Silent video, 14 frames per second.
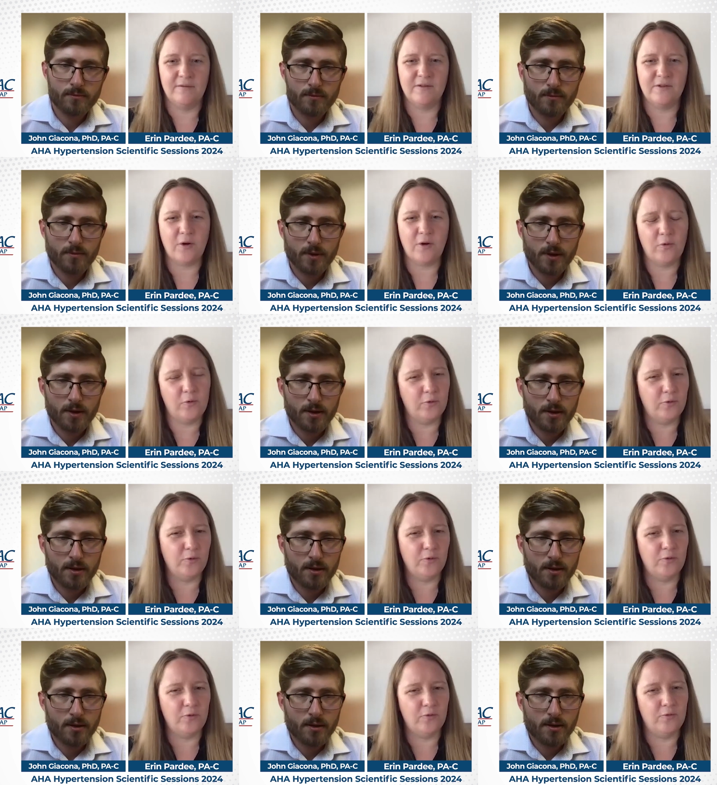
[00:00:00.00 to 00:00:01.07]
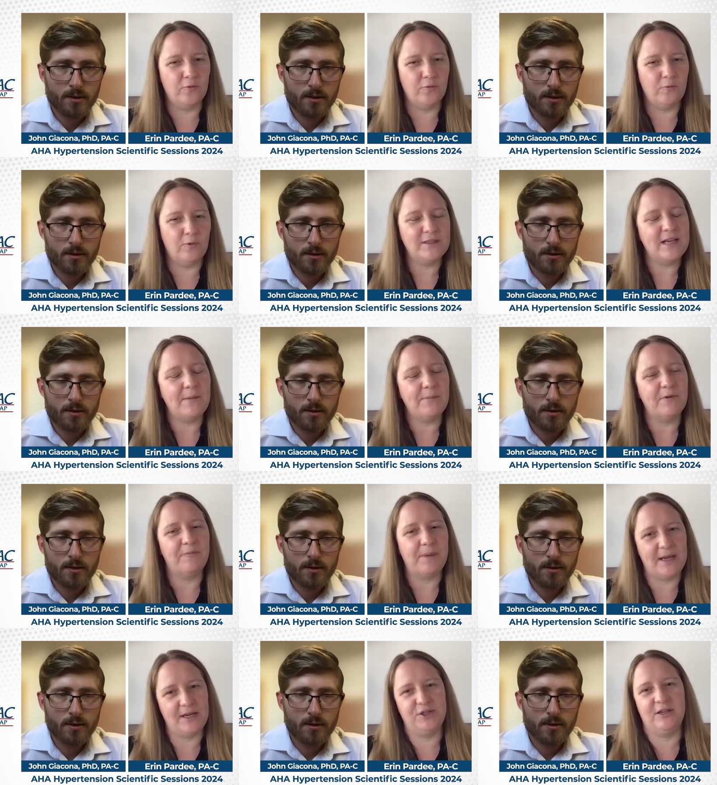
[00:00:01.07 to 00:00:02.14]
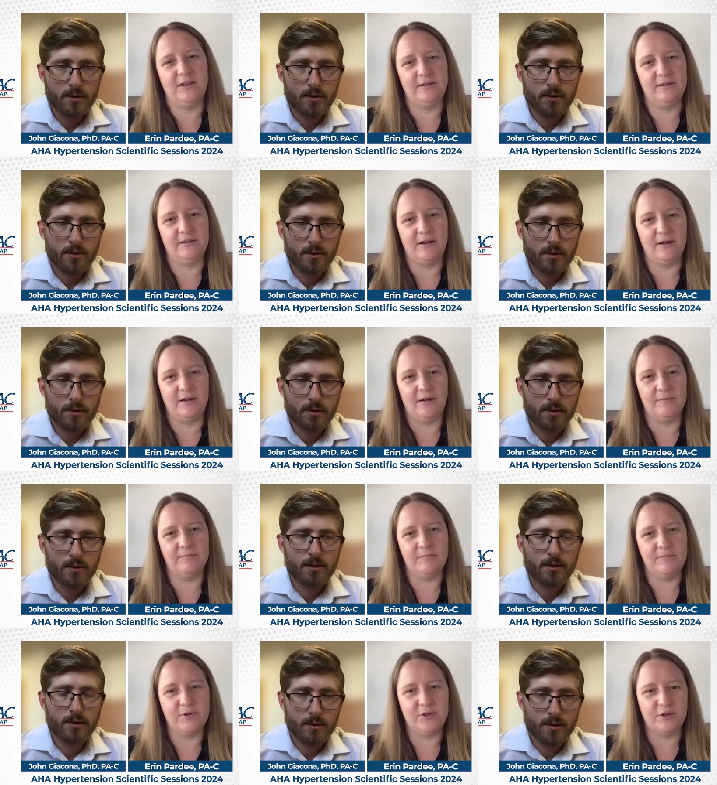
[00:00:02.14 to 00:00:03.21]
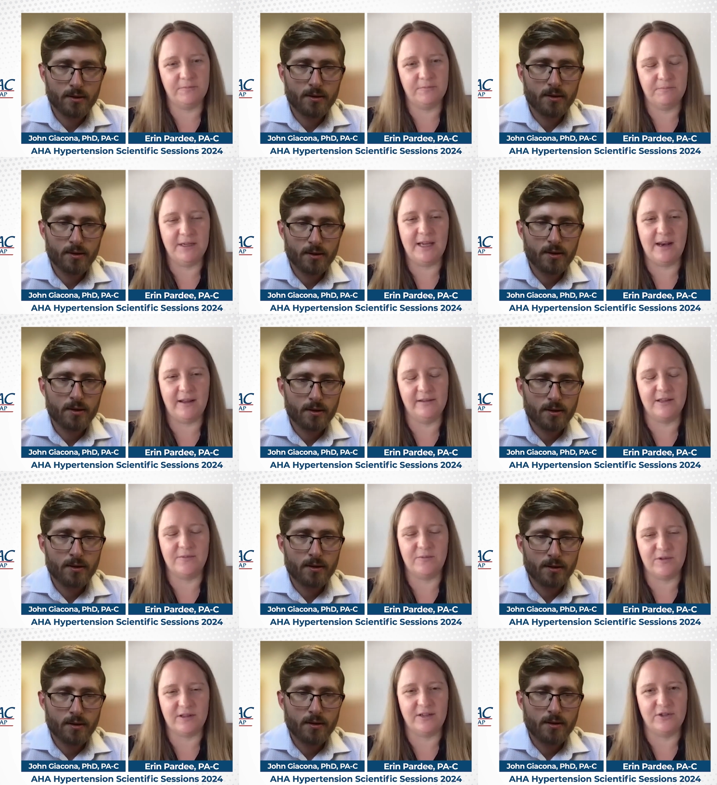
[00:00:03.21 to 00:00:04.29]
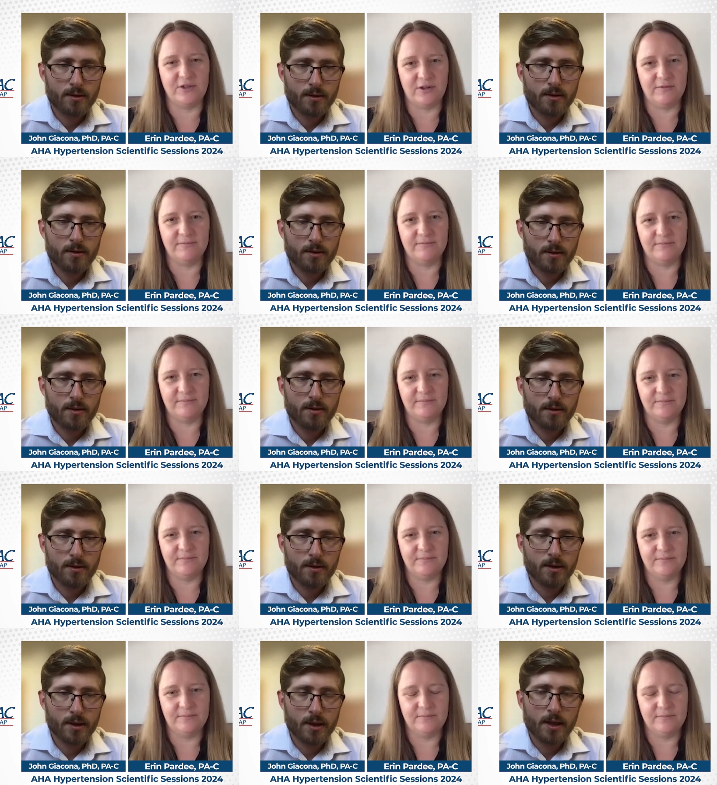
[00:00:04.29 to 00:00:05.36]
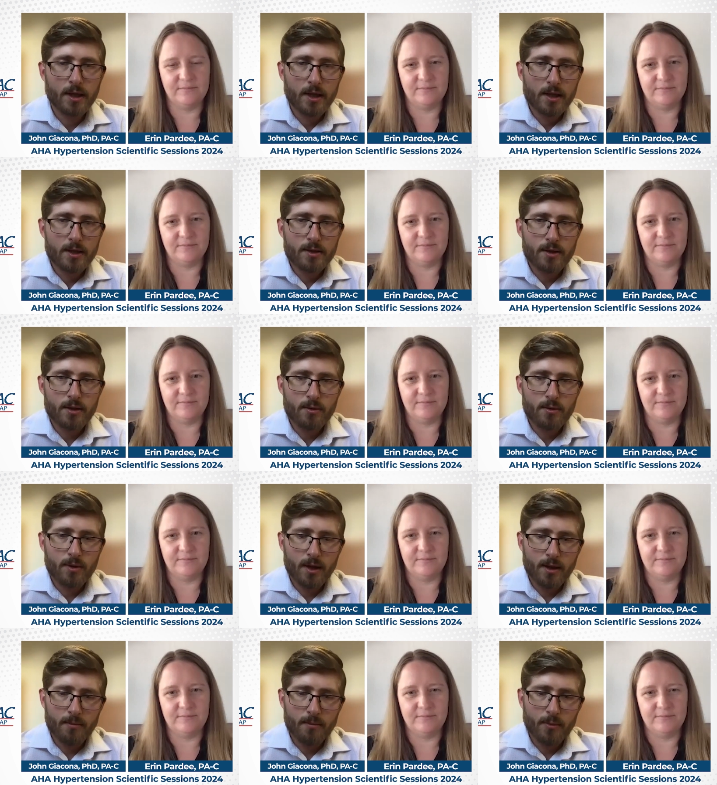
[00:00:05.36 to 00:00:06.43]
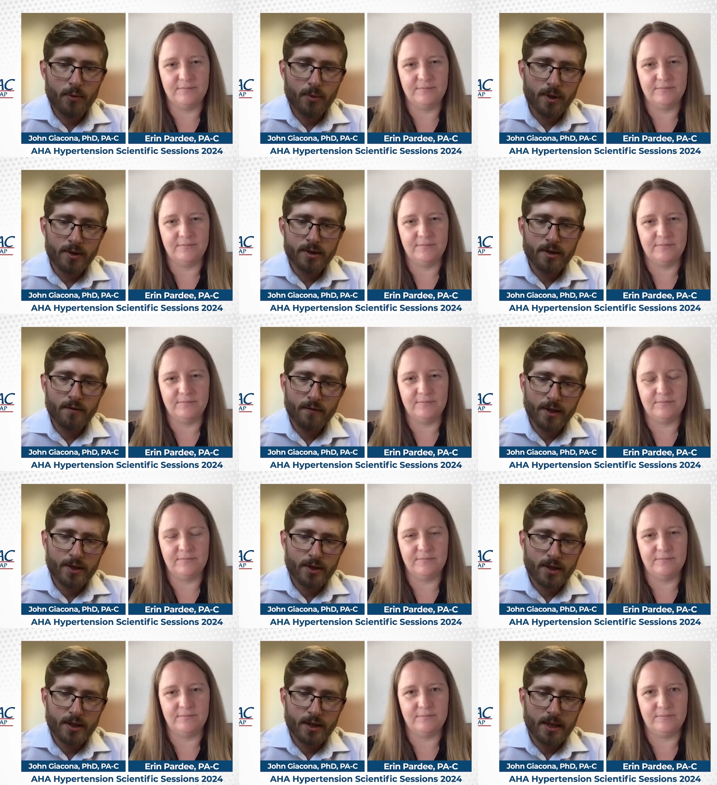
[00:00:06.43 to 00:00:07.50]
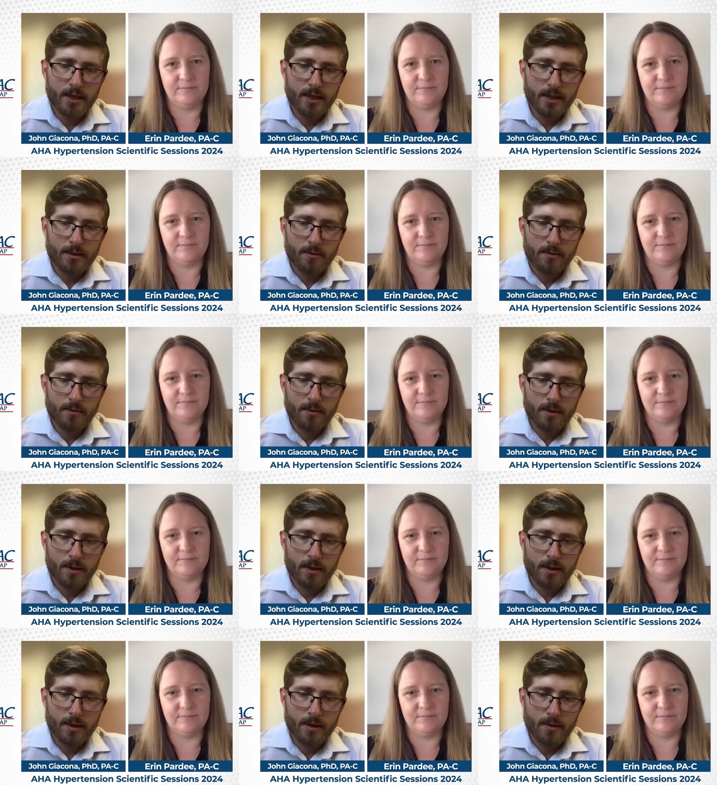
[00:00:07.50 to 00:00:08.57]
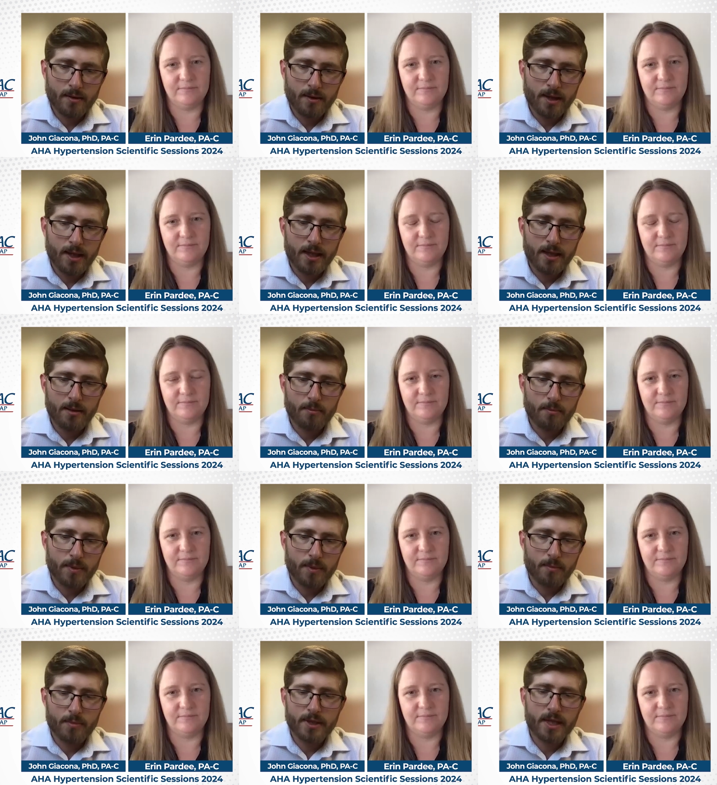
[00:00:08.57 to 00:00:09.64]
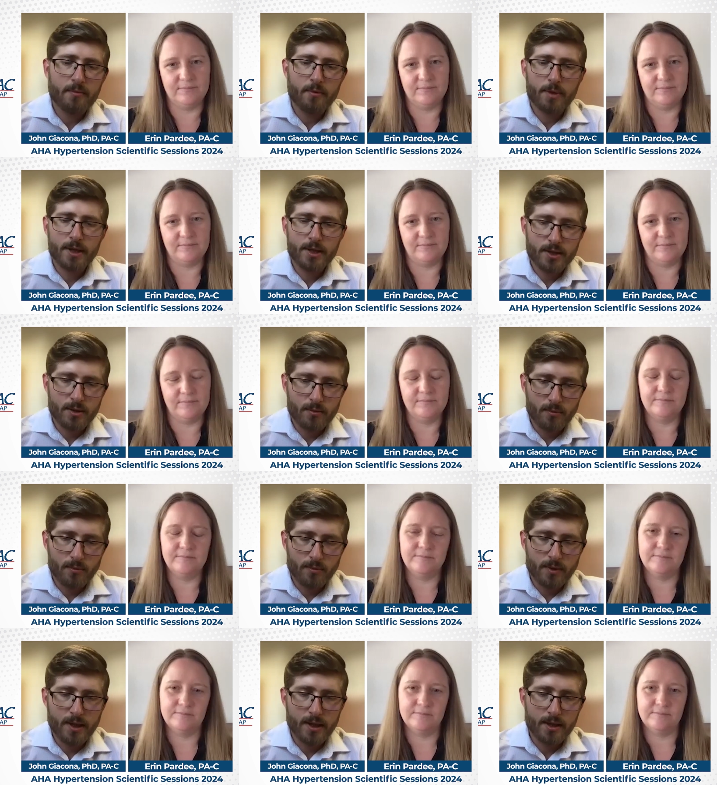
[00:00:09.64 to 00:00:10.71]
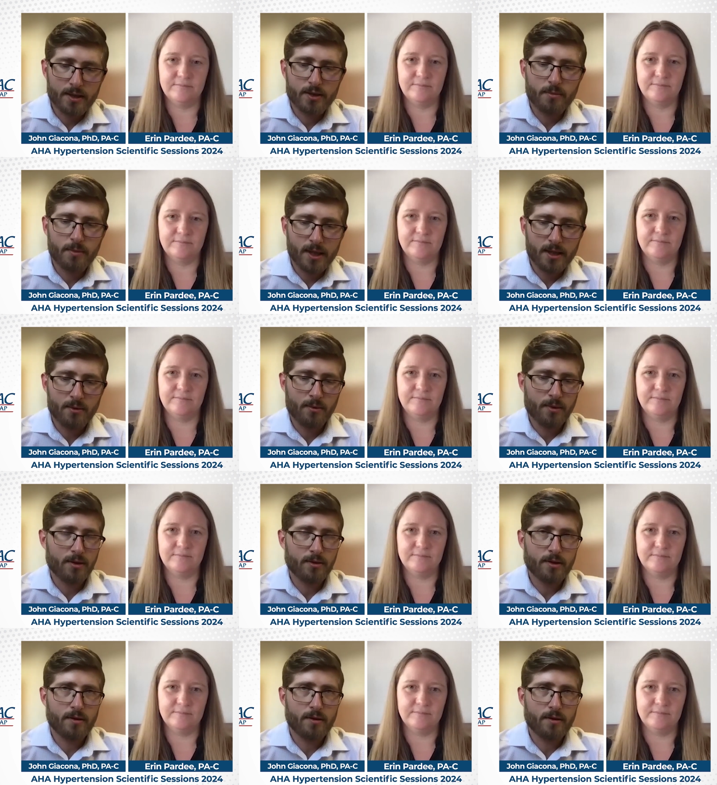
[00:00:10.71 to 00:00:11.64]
Speaker 1: So who what type of patient um, should be getting this procedure?
Speaker 2: So um, renal denervation, the the type of patient that, that should be getting renal